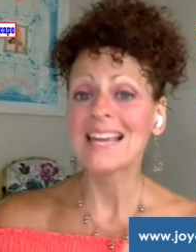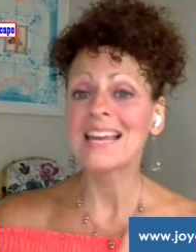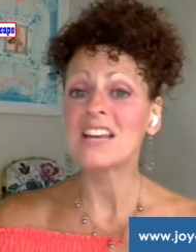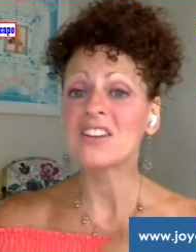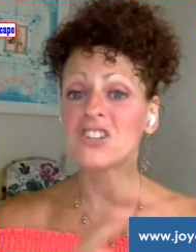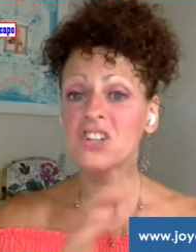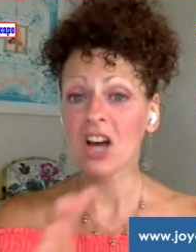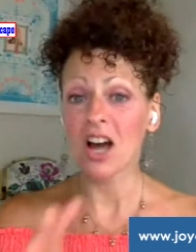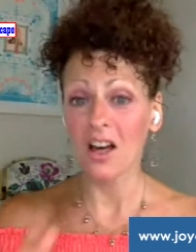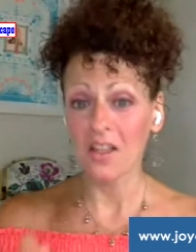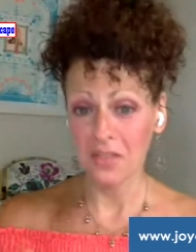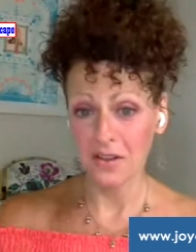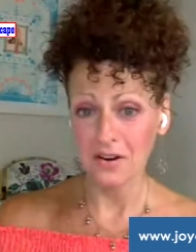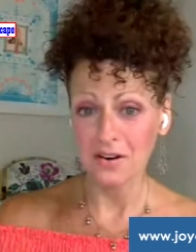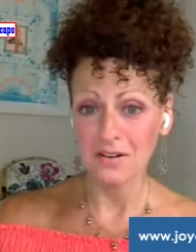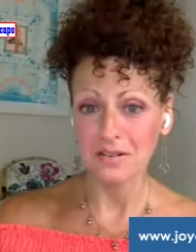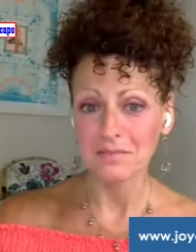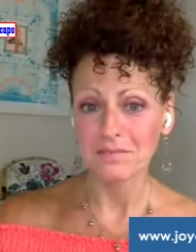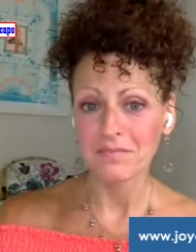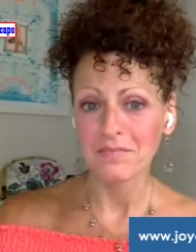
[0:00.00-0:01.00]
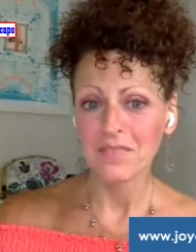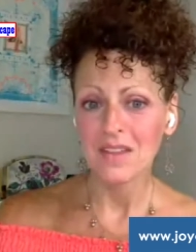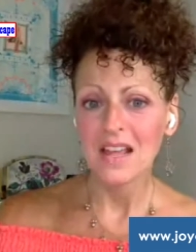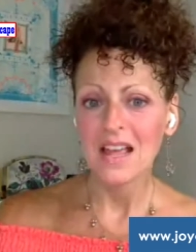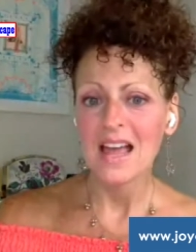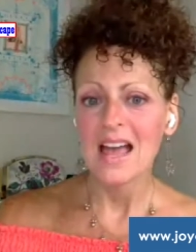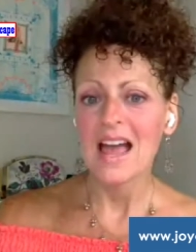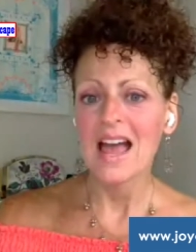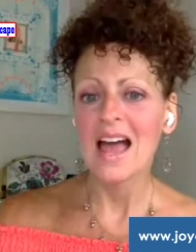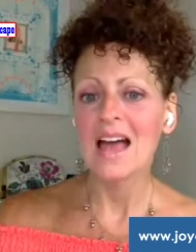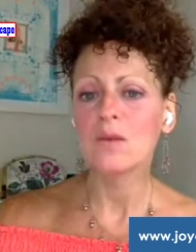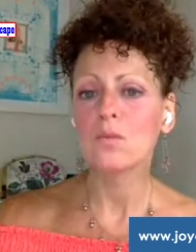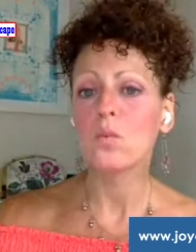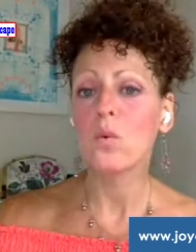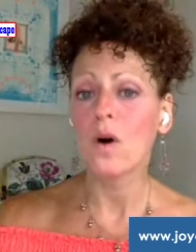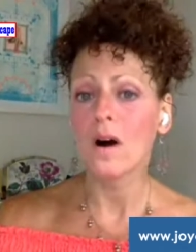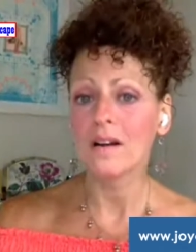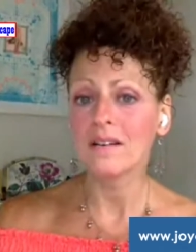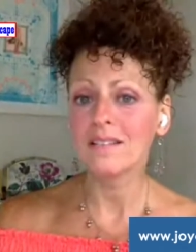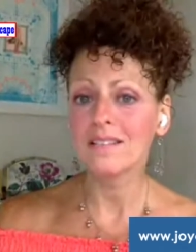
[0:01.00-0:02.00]
each other,
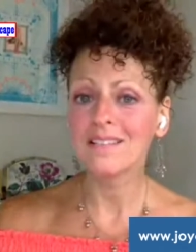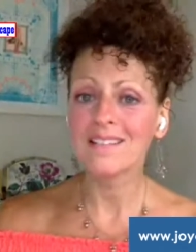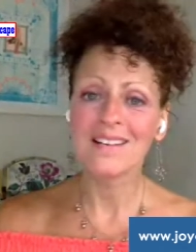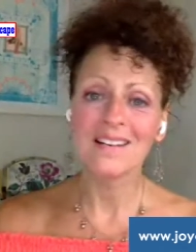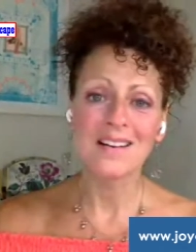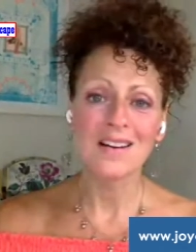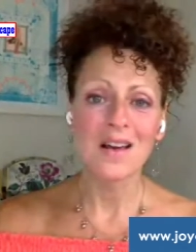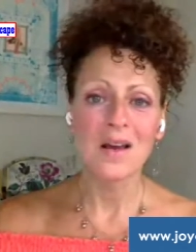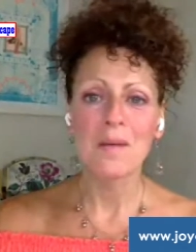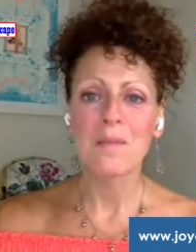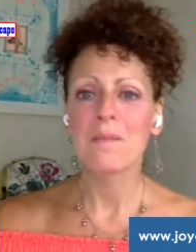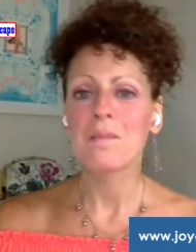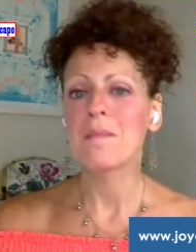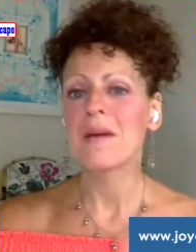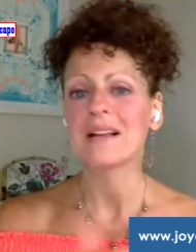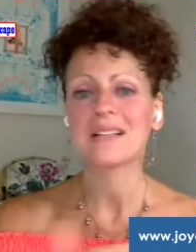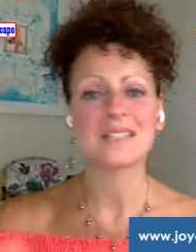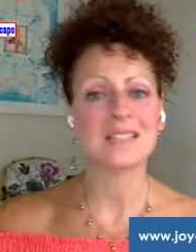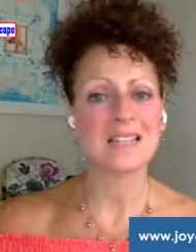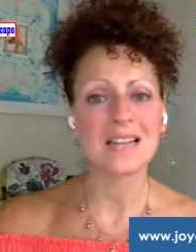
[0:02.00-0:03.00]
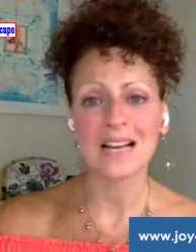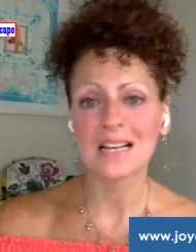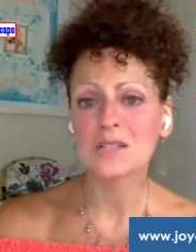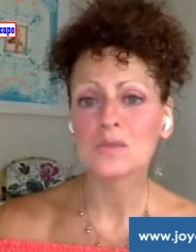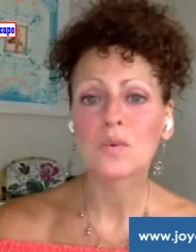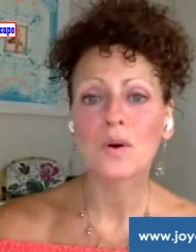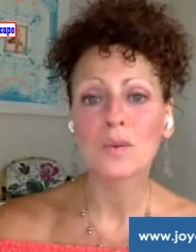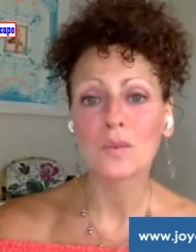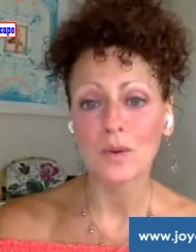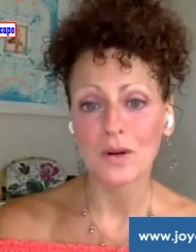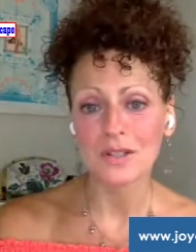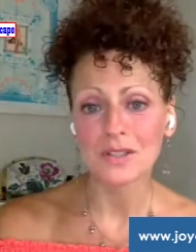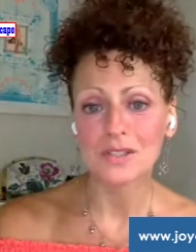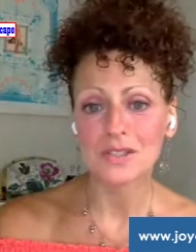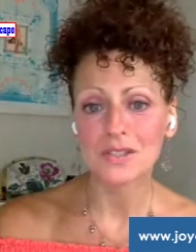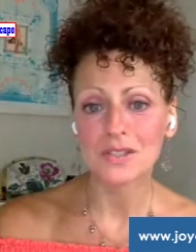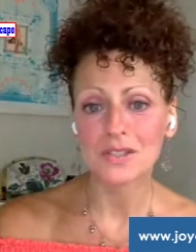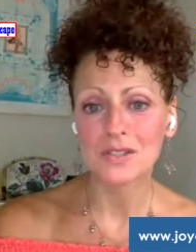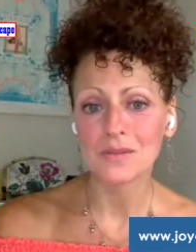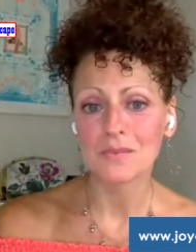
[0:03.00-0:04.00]
and one makes the next one
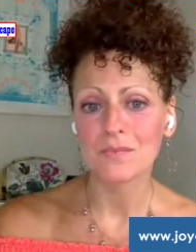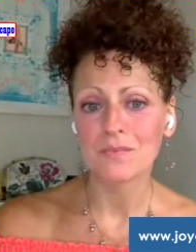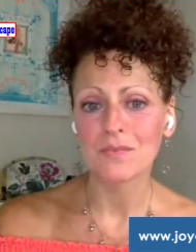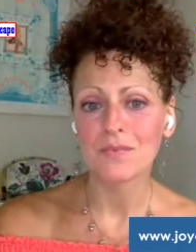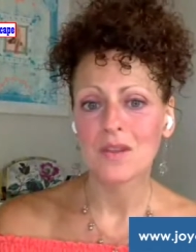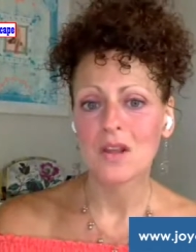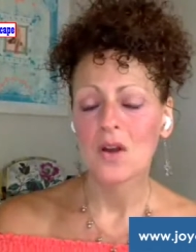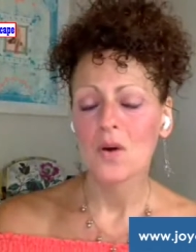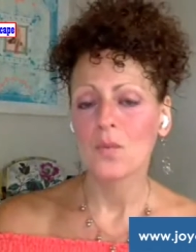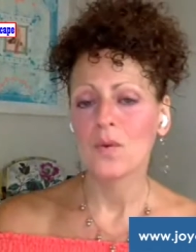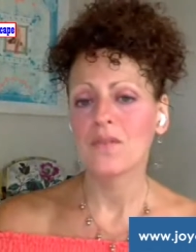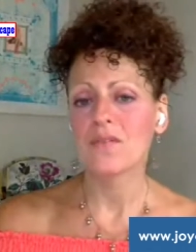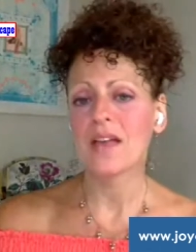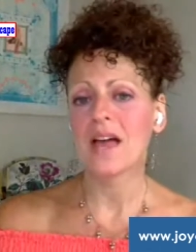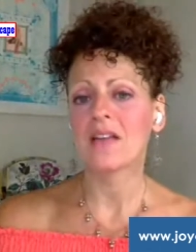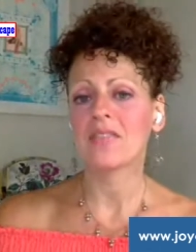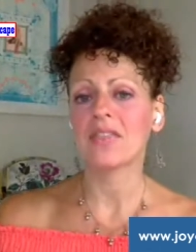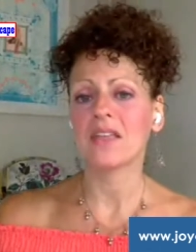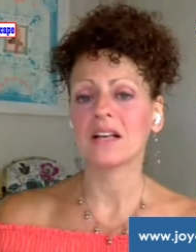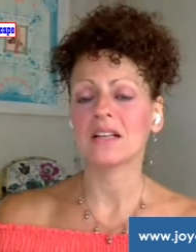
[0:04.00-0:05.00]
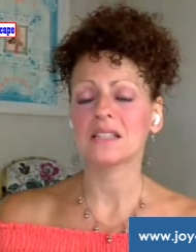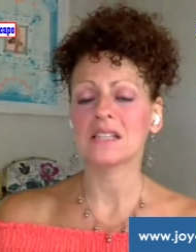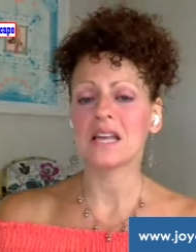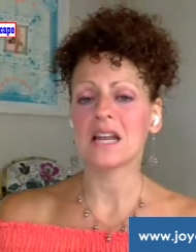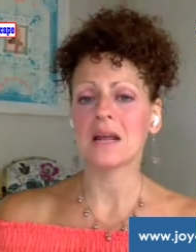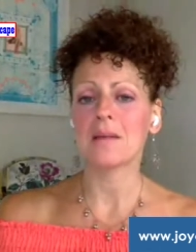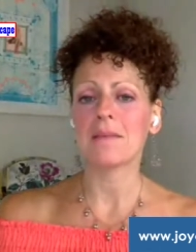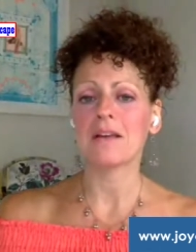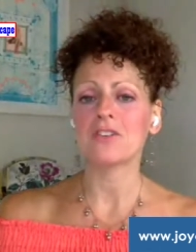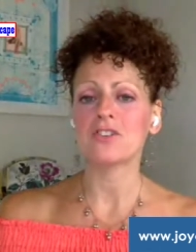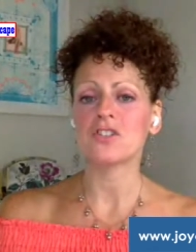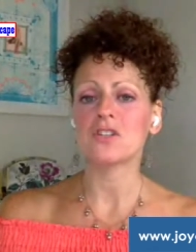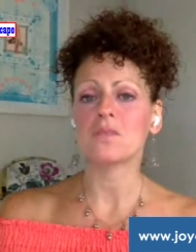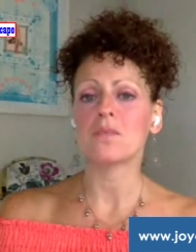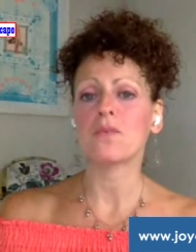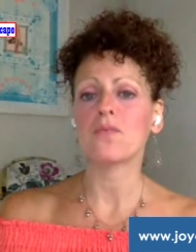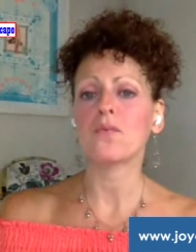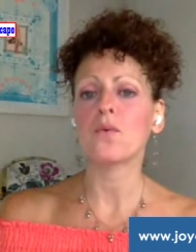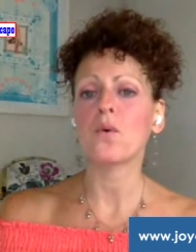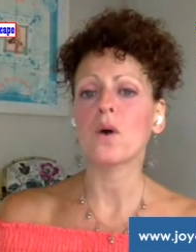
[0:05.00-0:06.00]
worse. We've got things that I mentioned
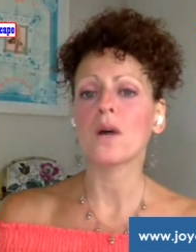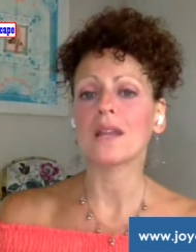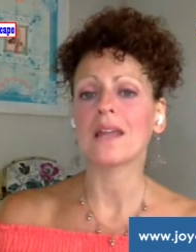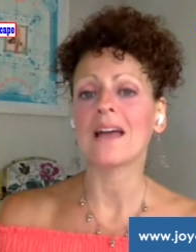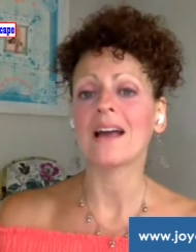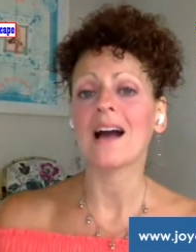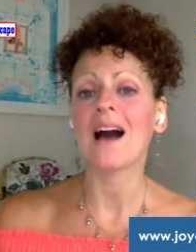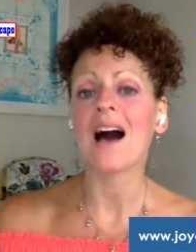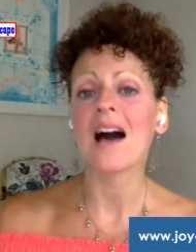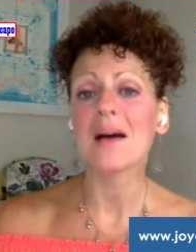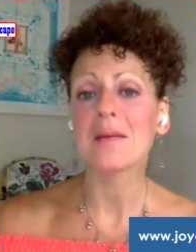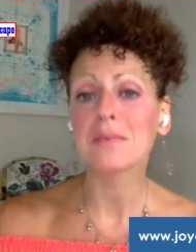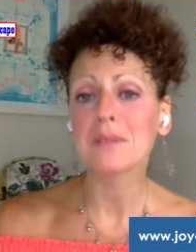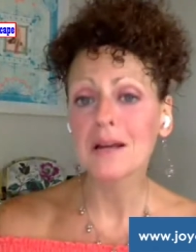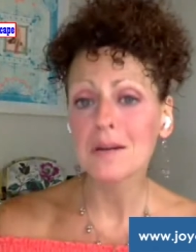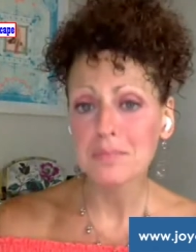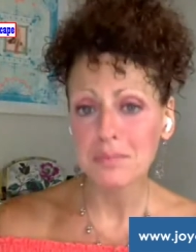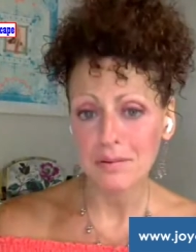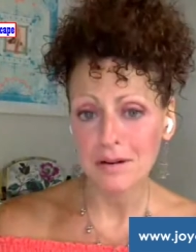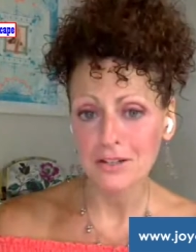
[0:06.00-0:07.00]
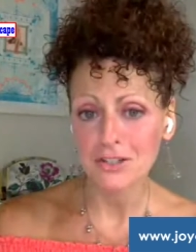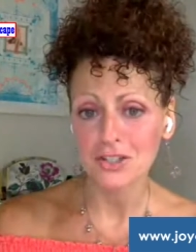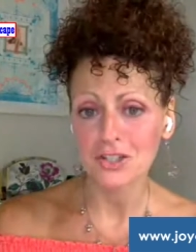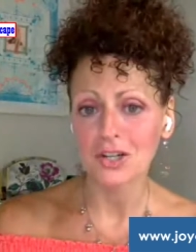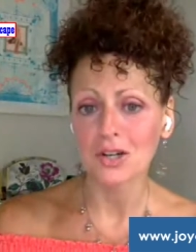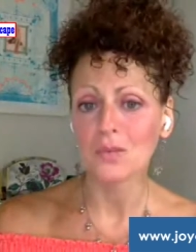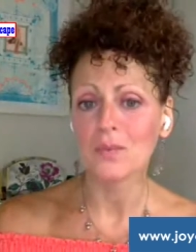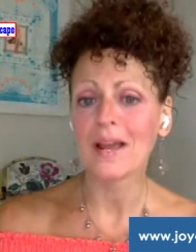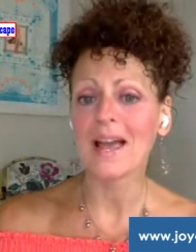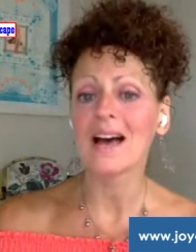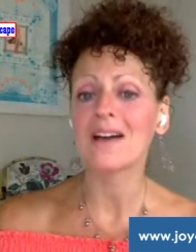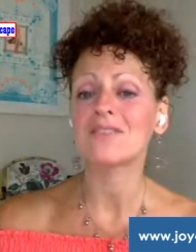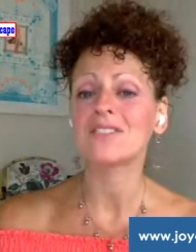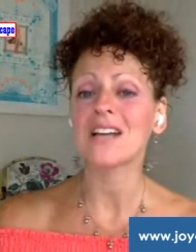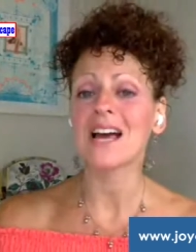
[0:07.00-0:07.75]
before, like high blood pressure, we have